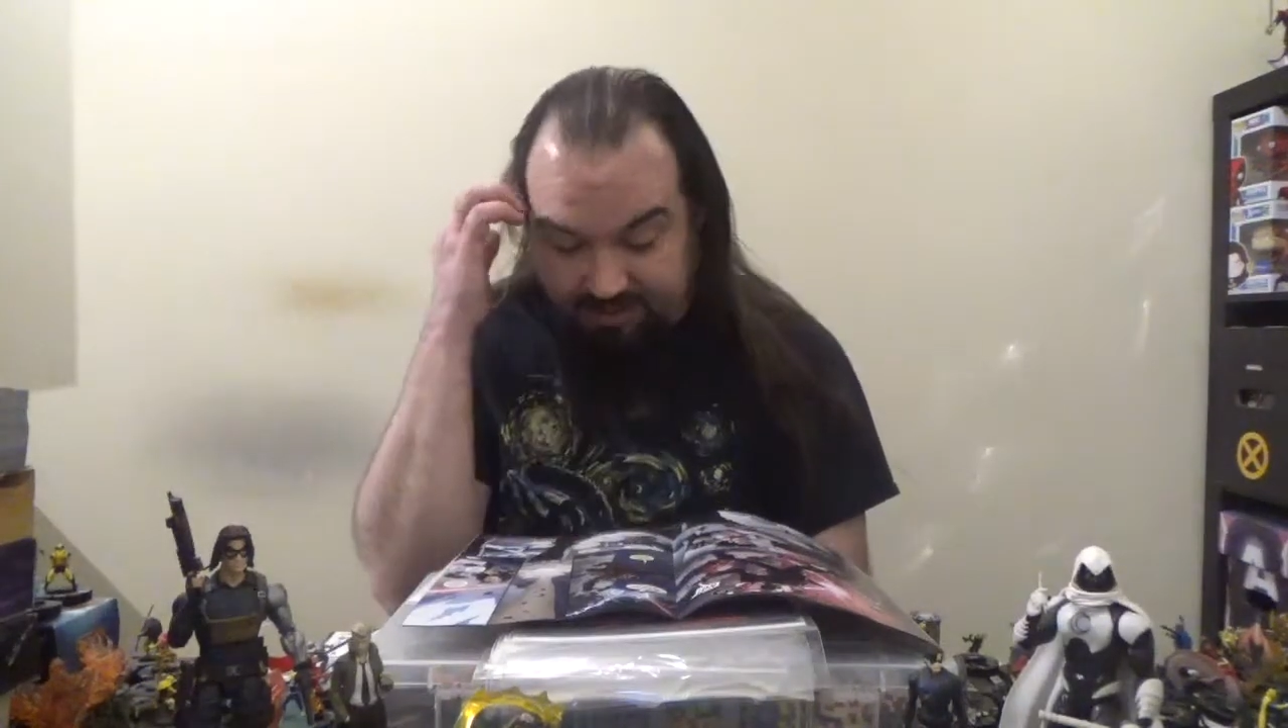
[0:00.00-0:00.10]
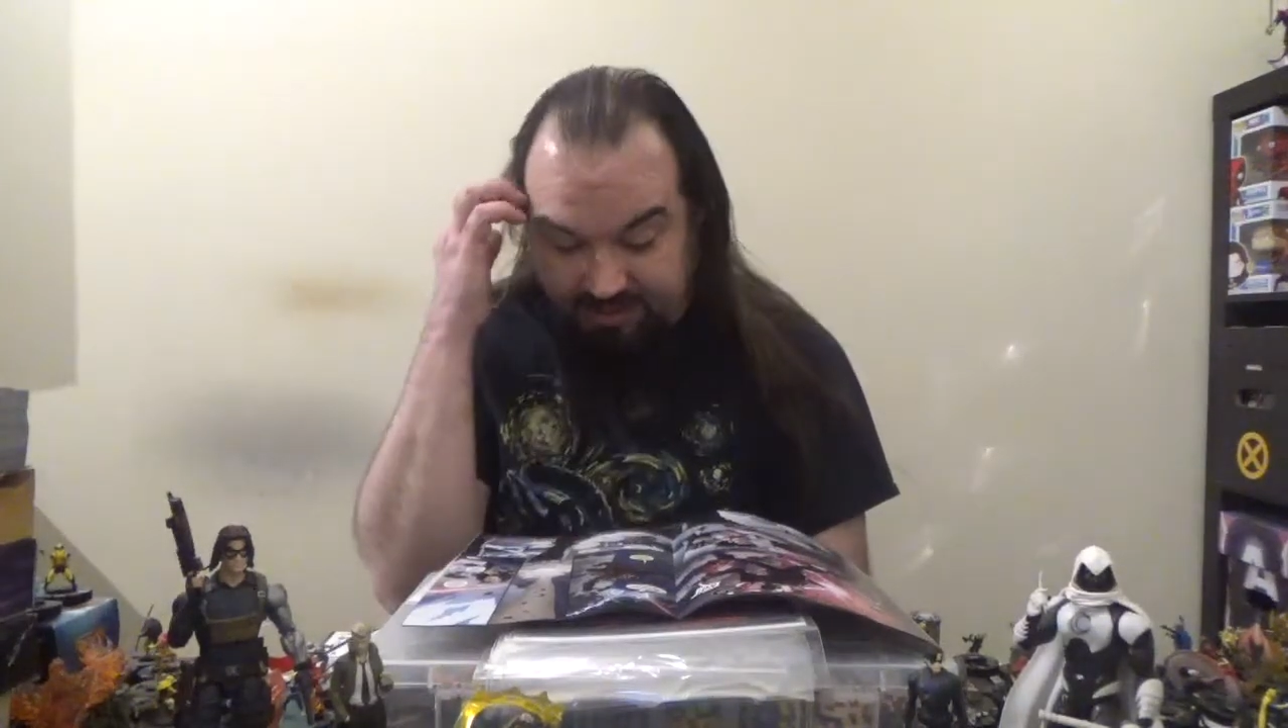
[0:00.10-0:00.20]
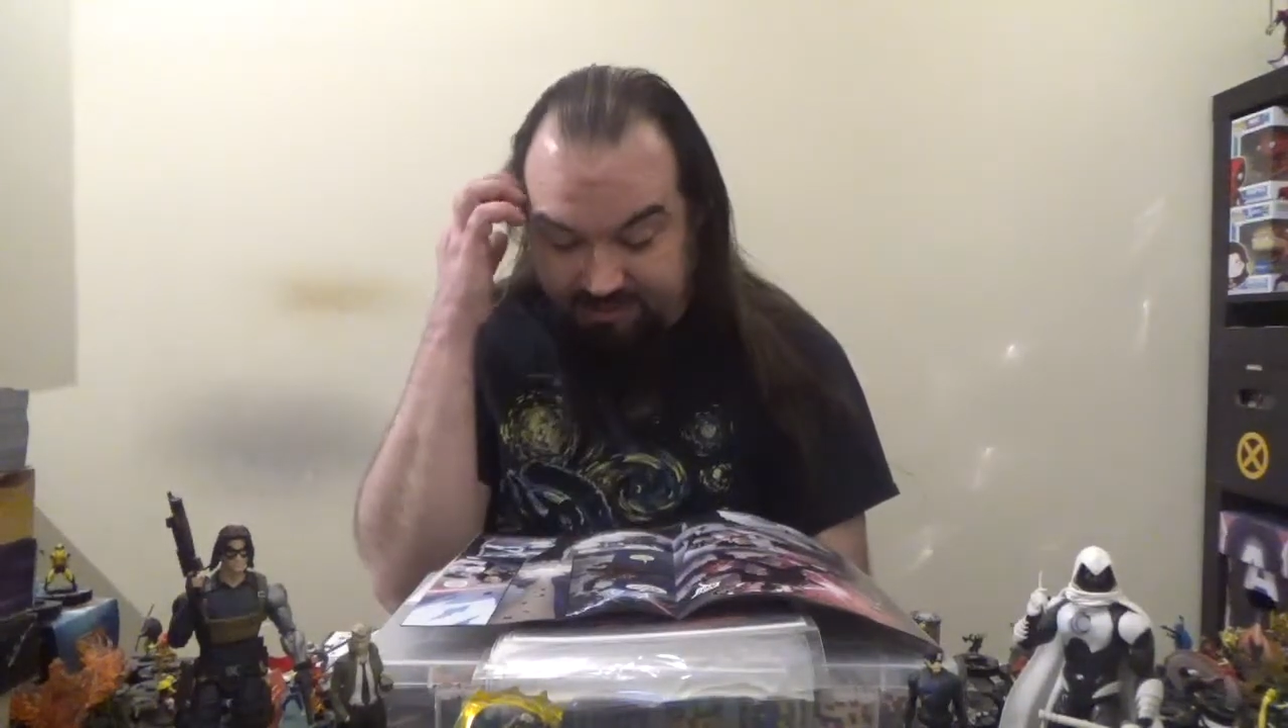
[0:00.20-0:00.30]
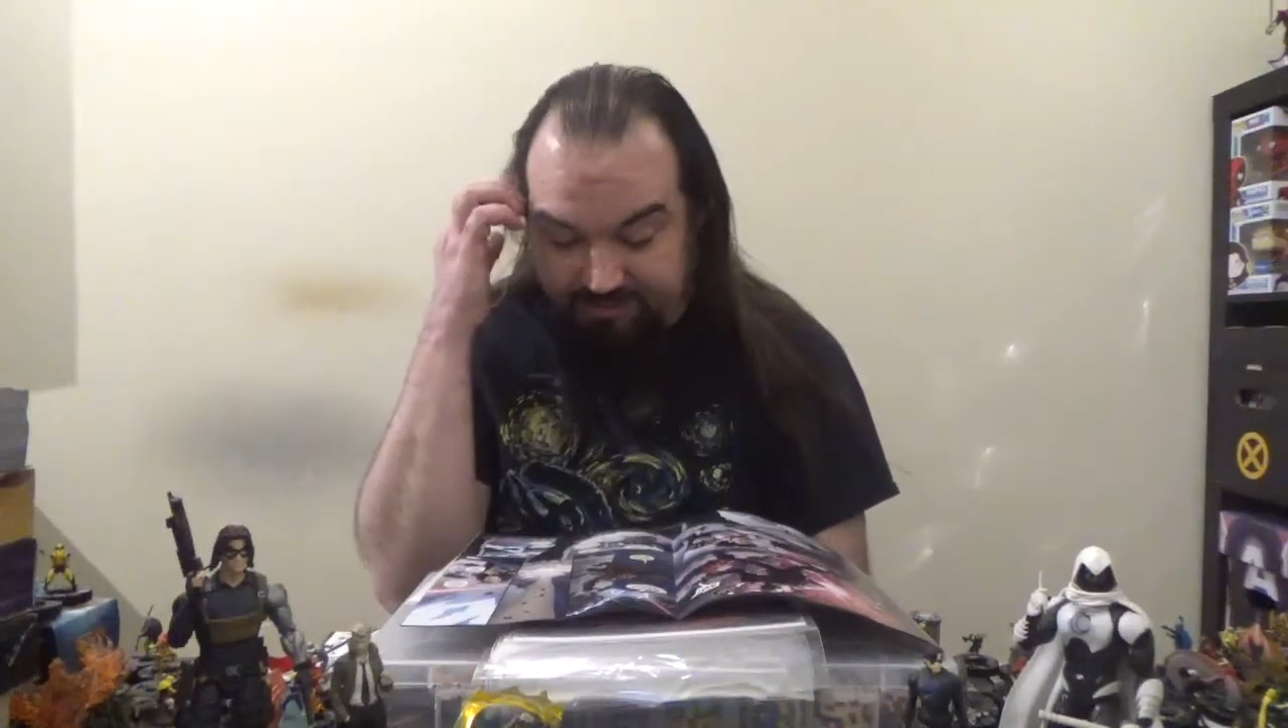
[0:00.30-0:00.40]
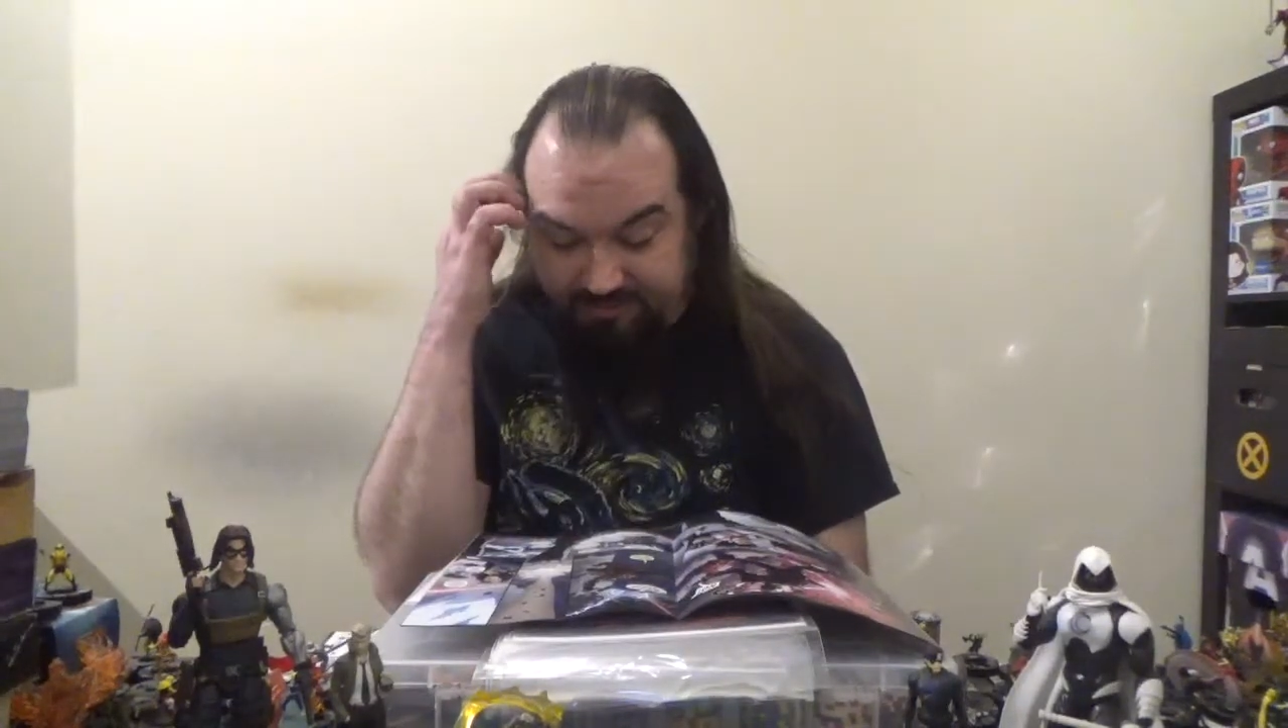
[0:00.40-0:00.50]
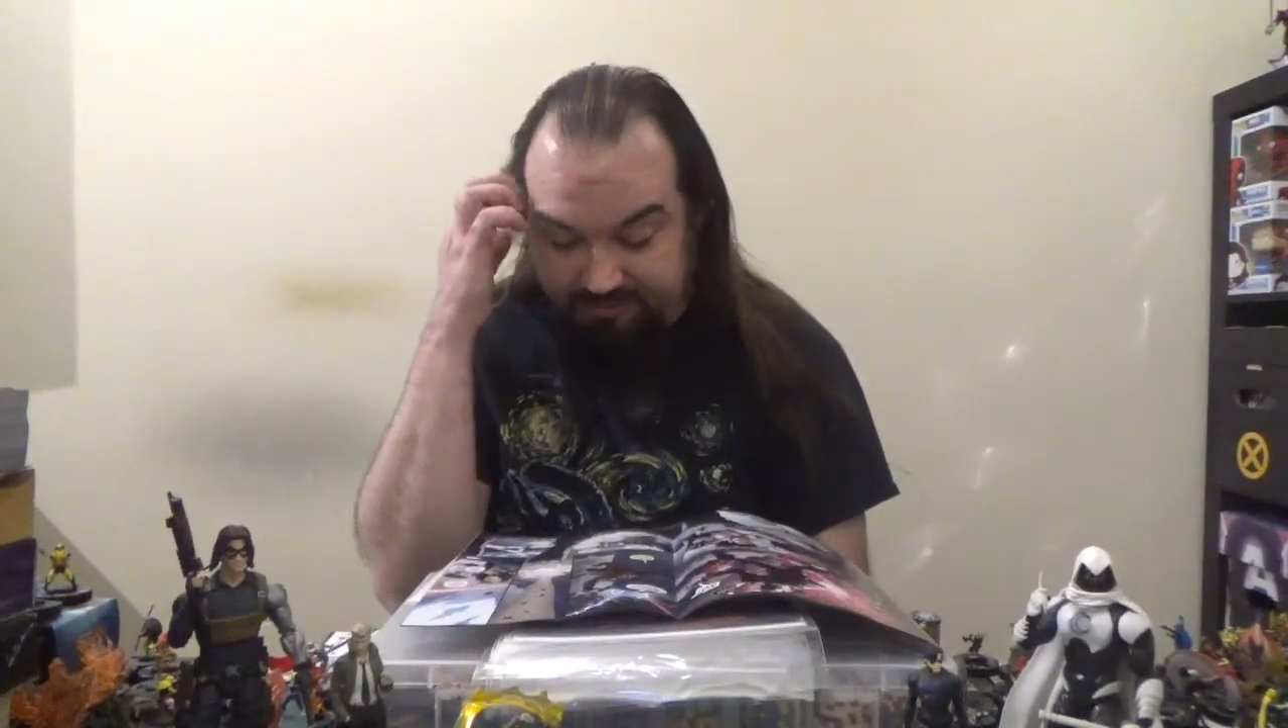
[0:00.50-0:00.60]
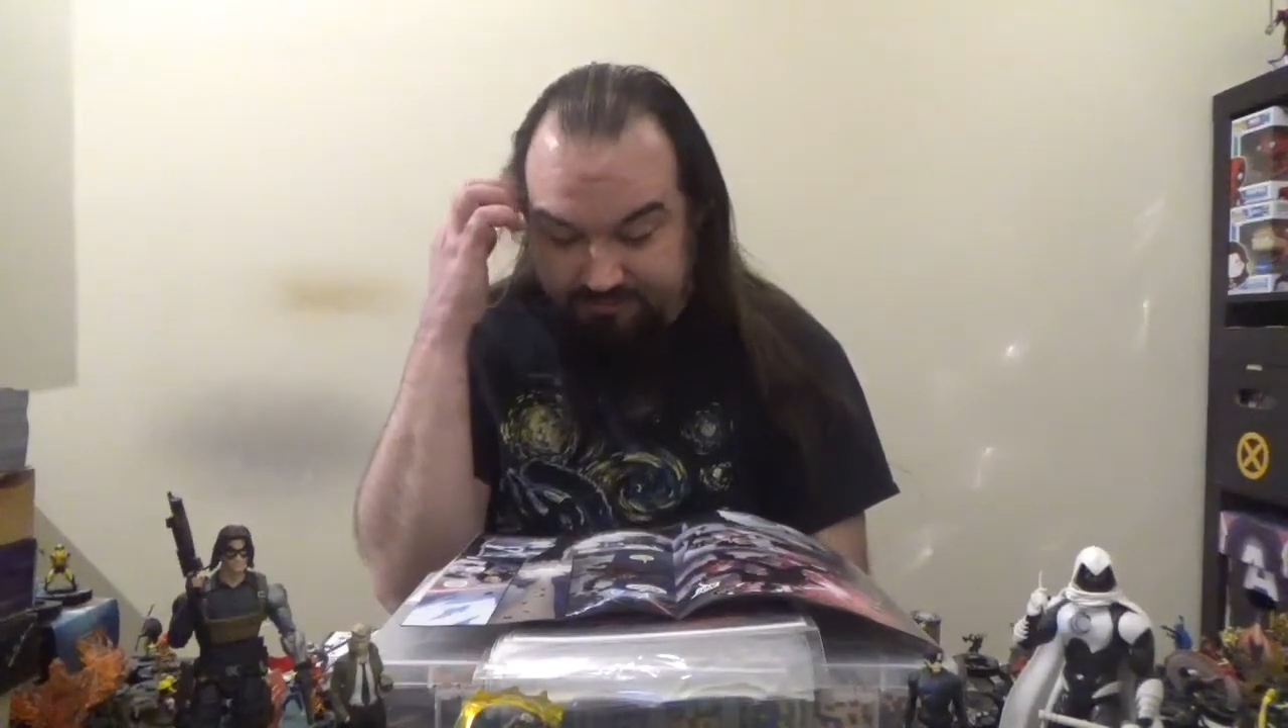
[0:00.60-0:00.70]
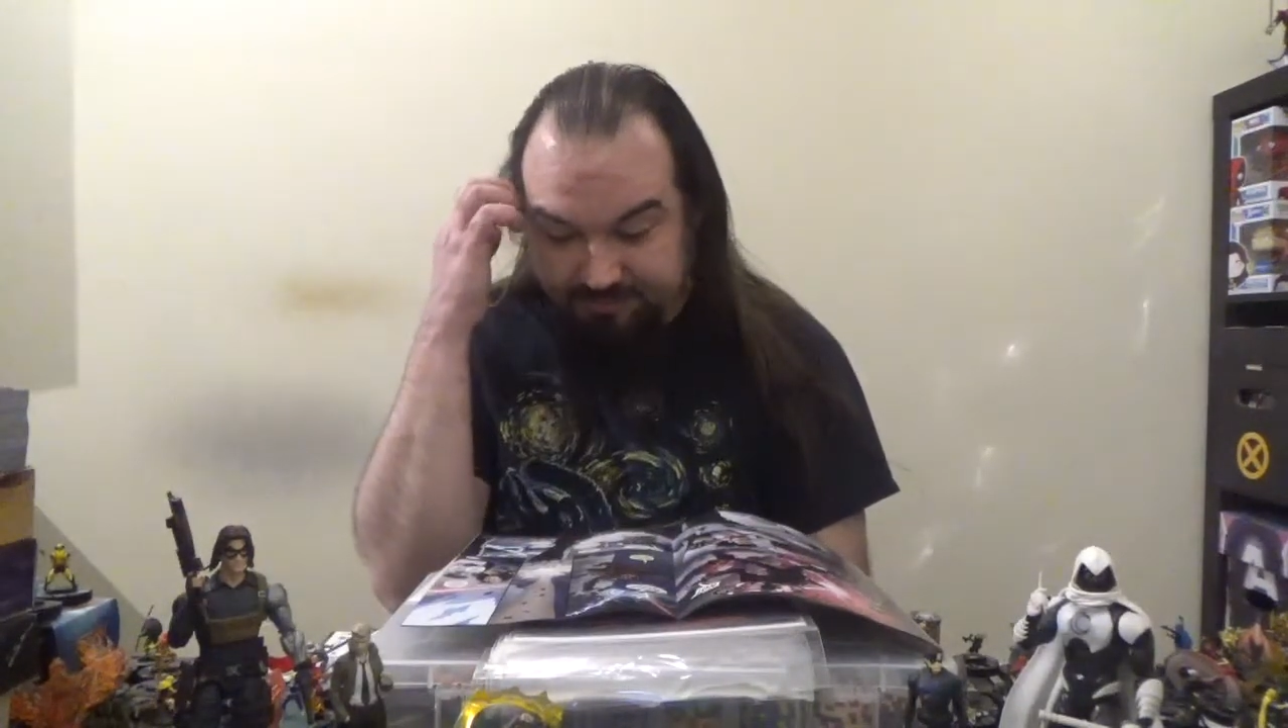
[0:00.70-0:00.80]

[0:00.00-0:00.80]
has.